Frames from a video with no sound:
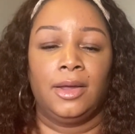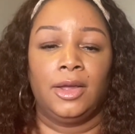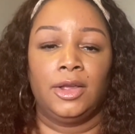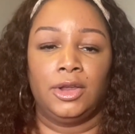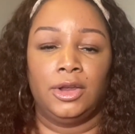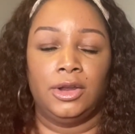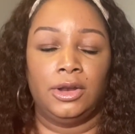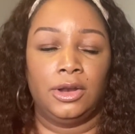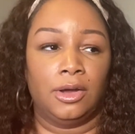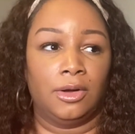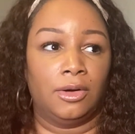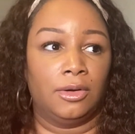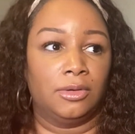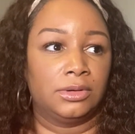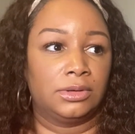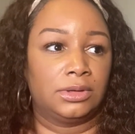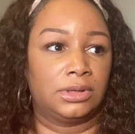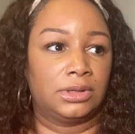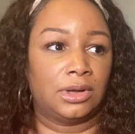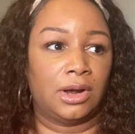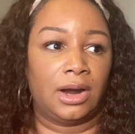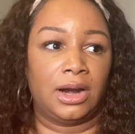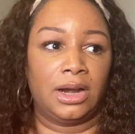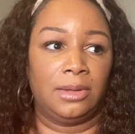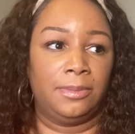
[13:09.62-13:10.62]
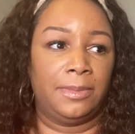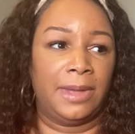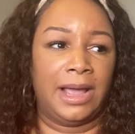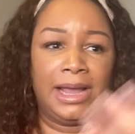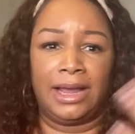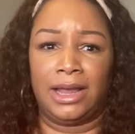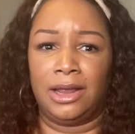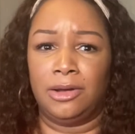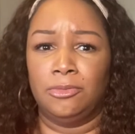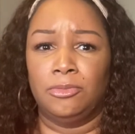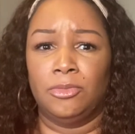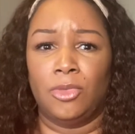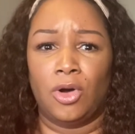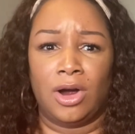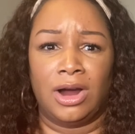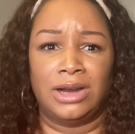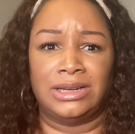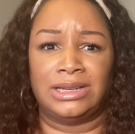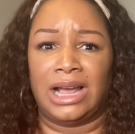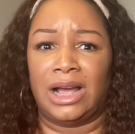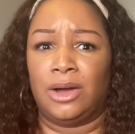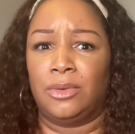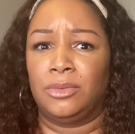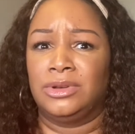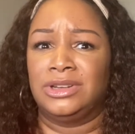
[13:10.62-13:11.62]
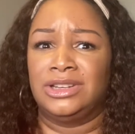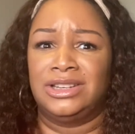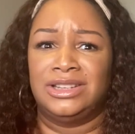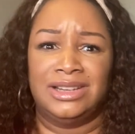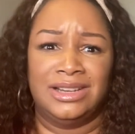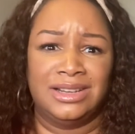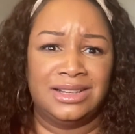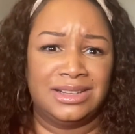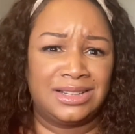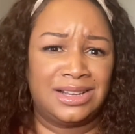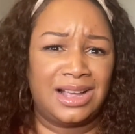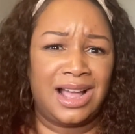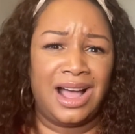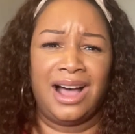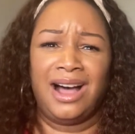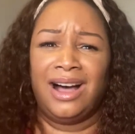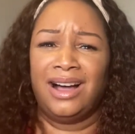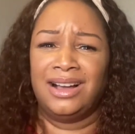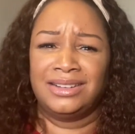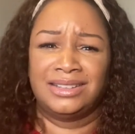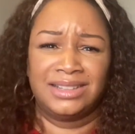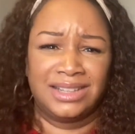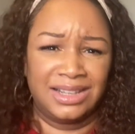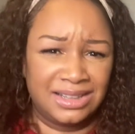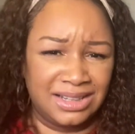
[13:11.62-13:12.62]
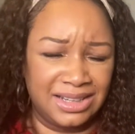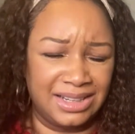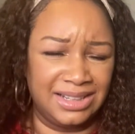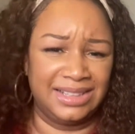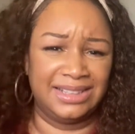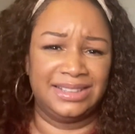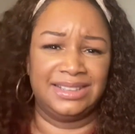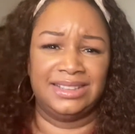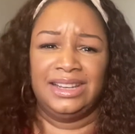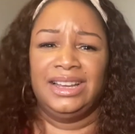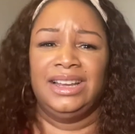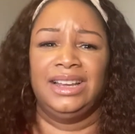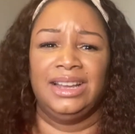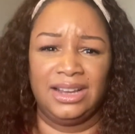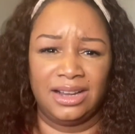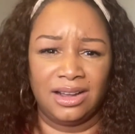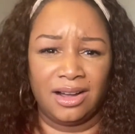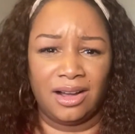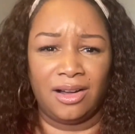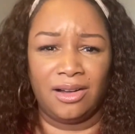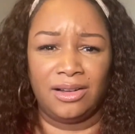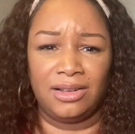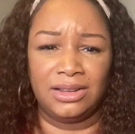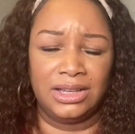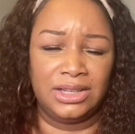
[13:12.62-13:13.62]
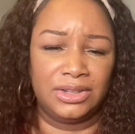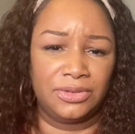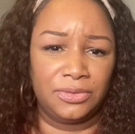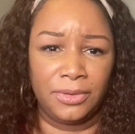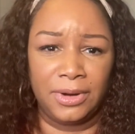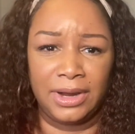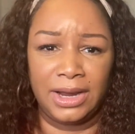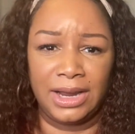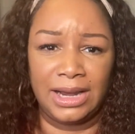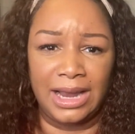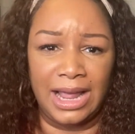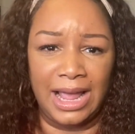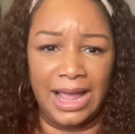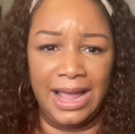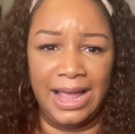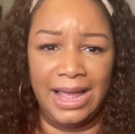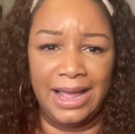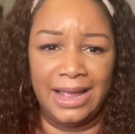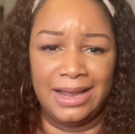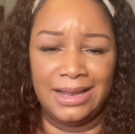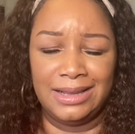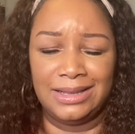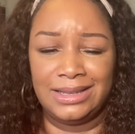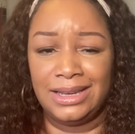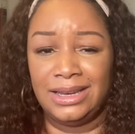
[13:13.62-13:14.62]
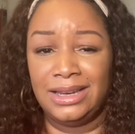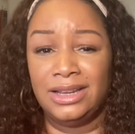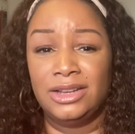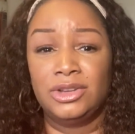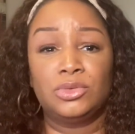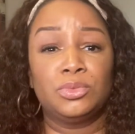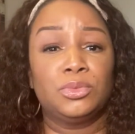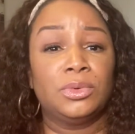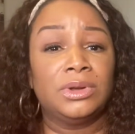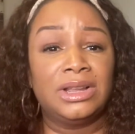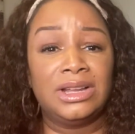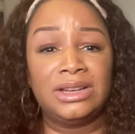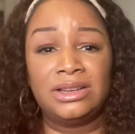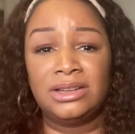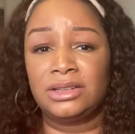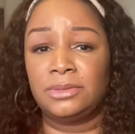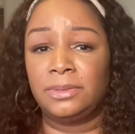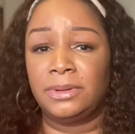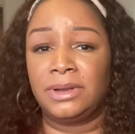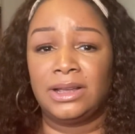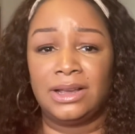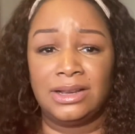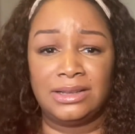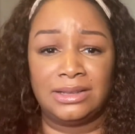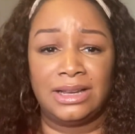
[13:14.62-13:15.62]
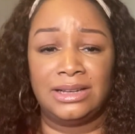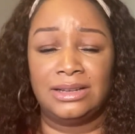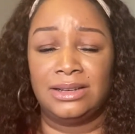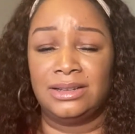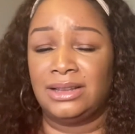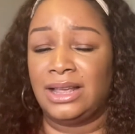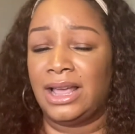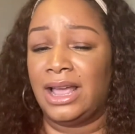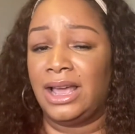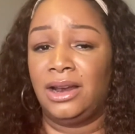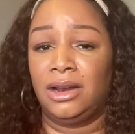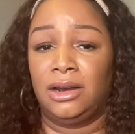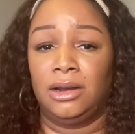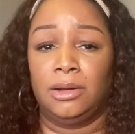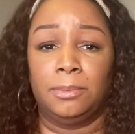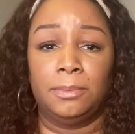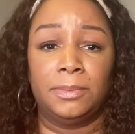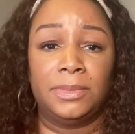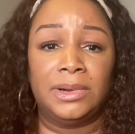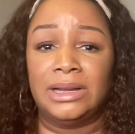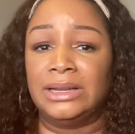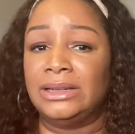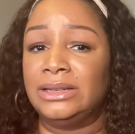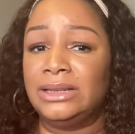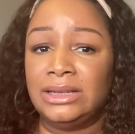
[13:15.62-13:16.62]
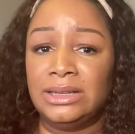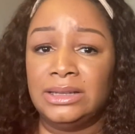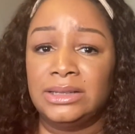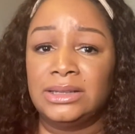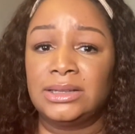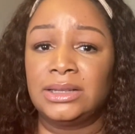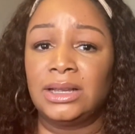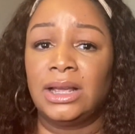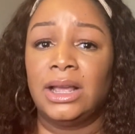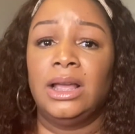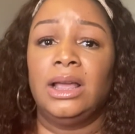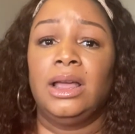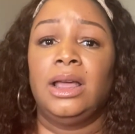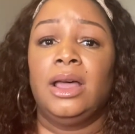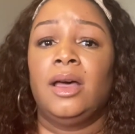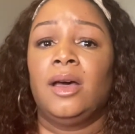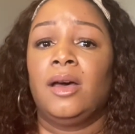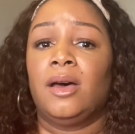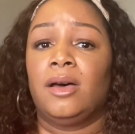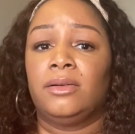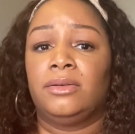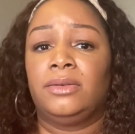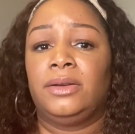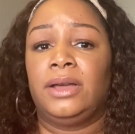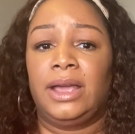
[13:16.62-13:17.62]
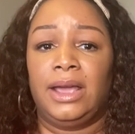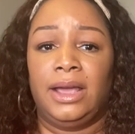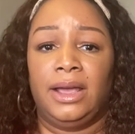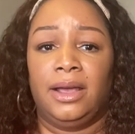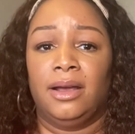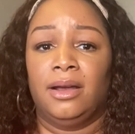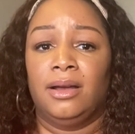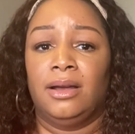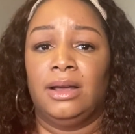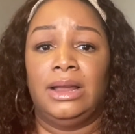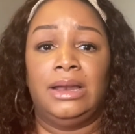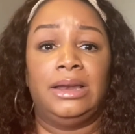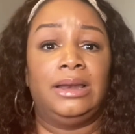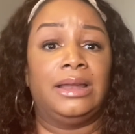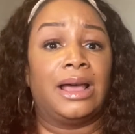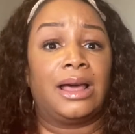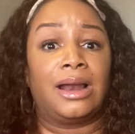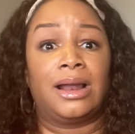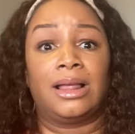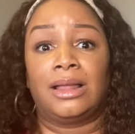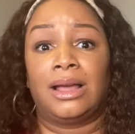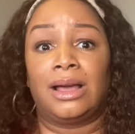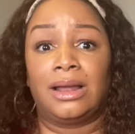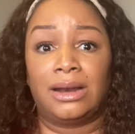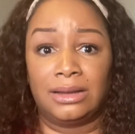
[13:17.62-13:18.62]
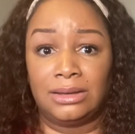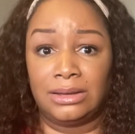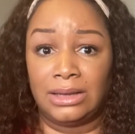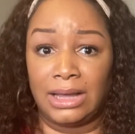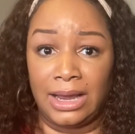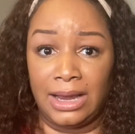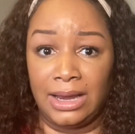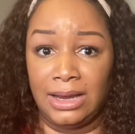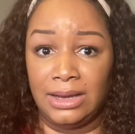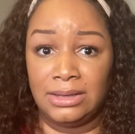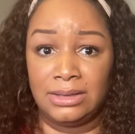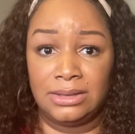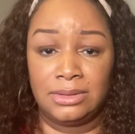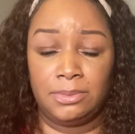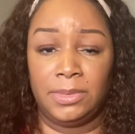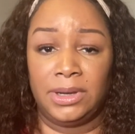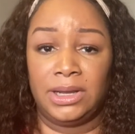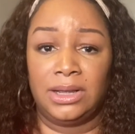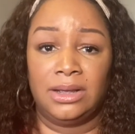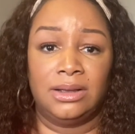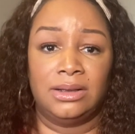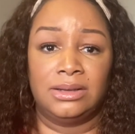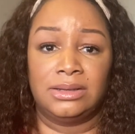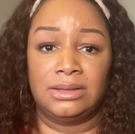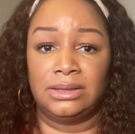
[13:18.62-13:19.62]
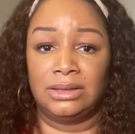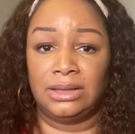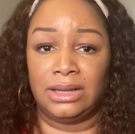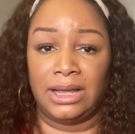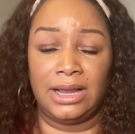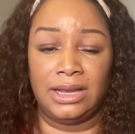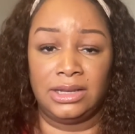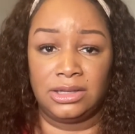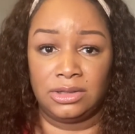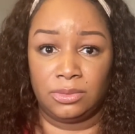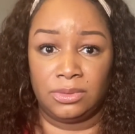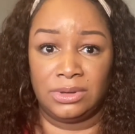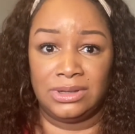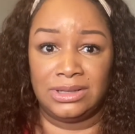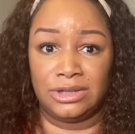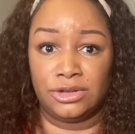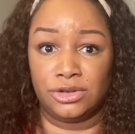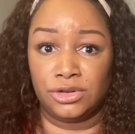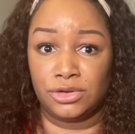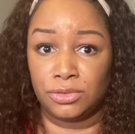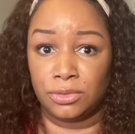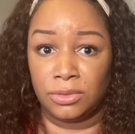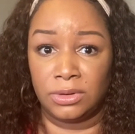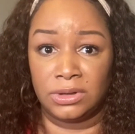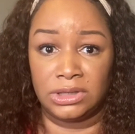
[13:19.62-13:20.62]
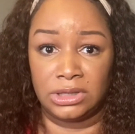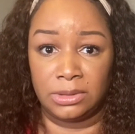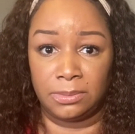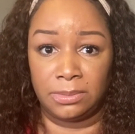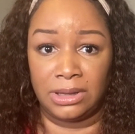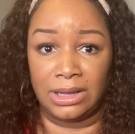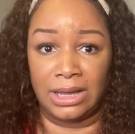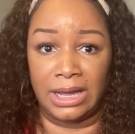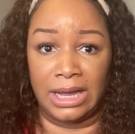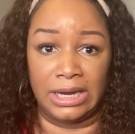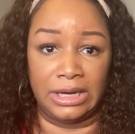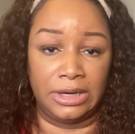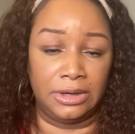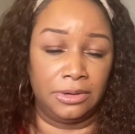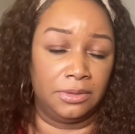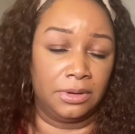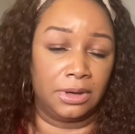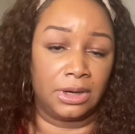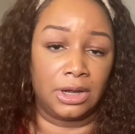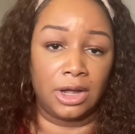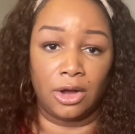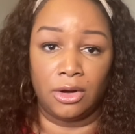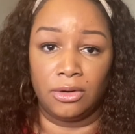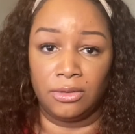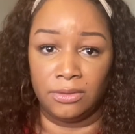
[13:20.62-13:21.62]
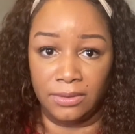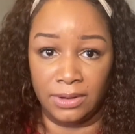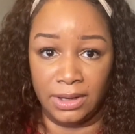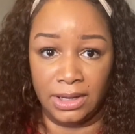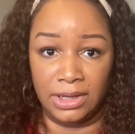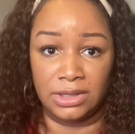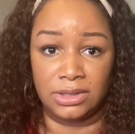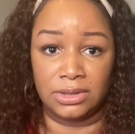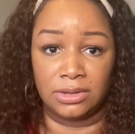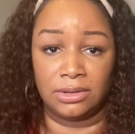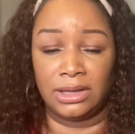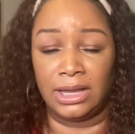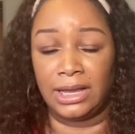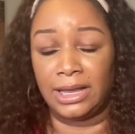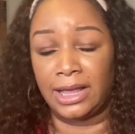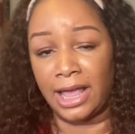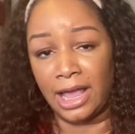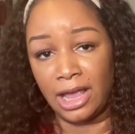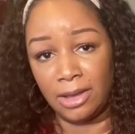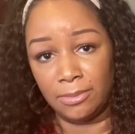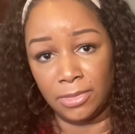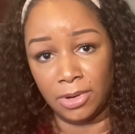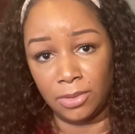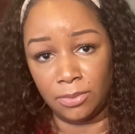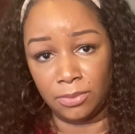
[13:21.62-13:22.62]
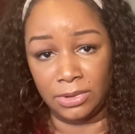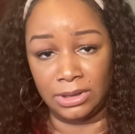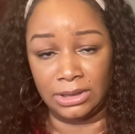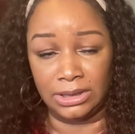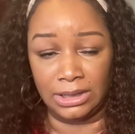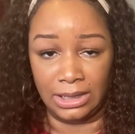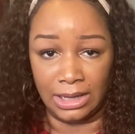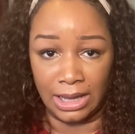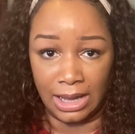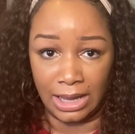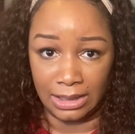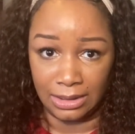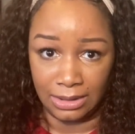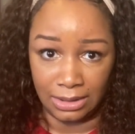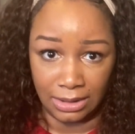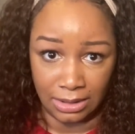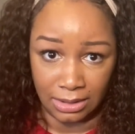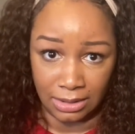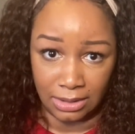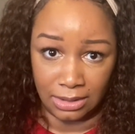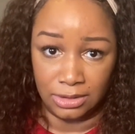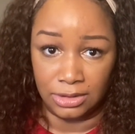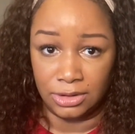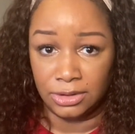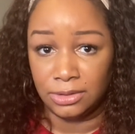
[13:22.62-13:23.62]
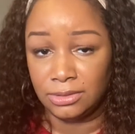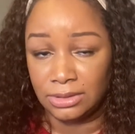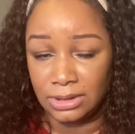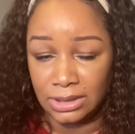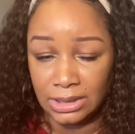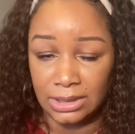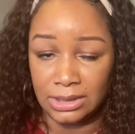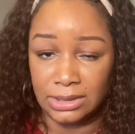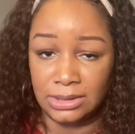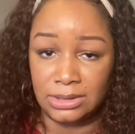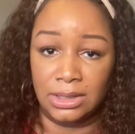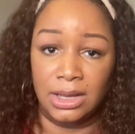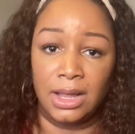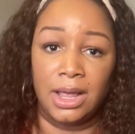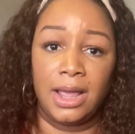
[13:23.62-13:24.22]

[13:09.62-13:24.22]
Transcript: know, starting back in March, I was just constantly seeing all these freaking ads. And it's really just because they just had an abundance of hair and not a lot of lace because lace was in short supply due to COVID. So they came up with the idea to do this